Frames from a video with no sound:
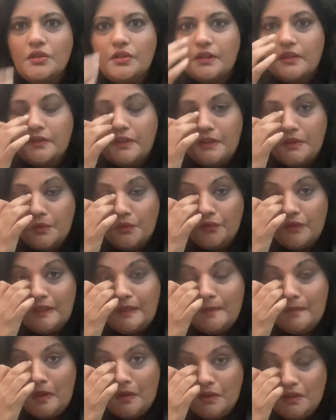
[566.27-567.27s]
This will really
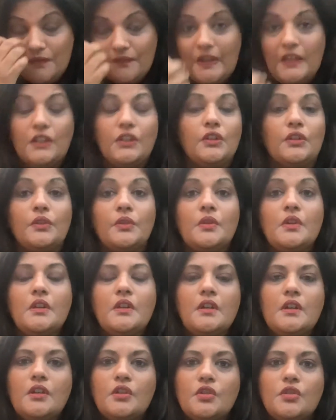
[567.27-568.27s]
motivate you
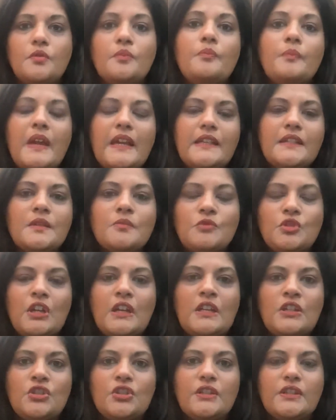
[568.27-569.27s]
to make some
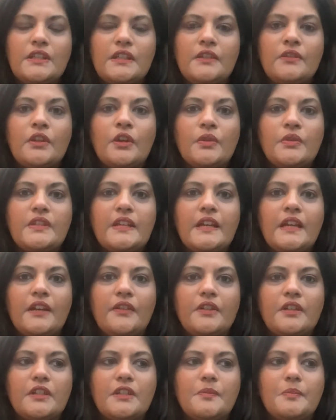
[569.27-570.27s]
changes in those
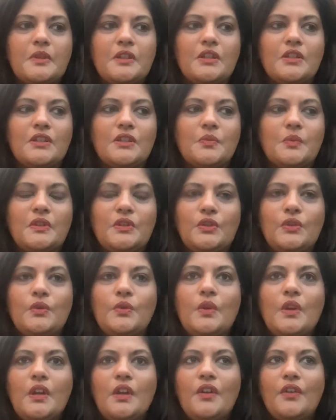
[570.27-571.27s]
areas, because when you
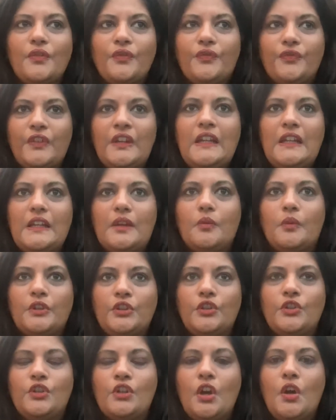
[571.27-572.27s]
feel it, when
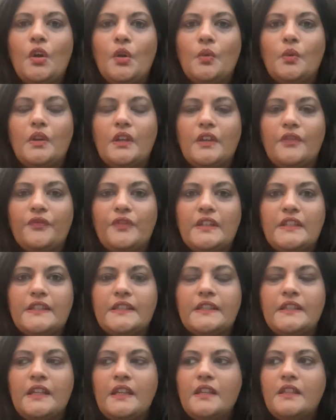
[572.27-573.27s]
you know if
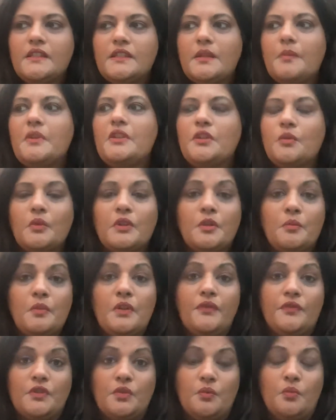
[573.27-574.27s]
it's something you want to
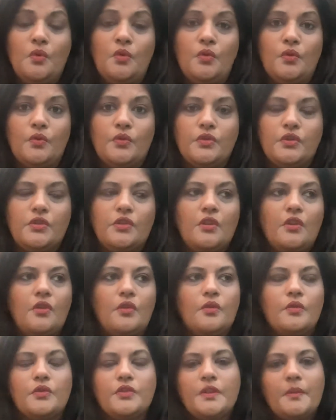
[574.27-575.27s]
move towards
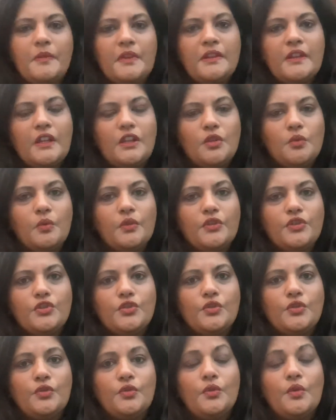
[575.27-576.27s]
or something that you want
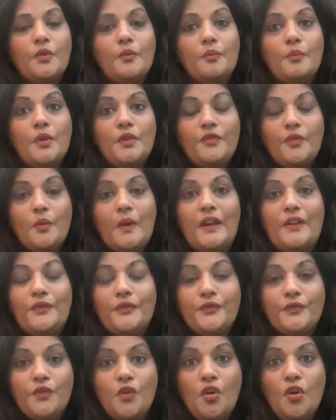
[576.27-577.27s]
to move away
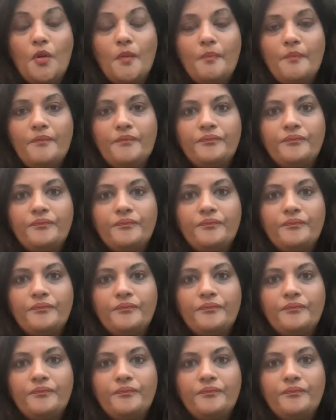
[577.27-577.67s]
from,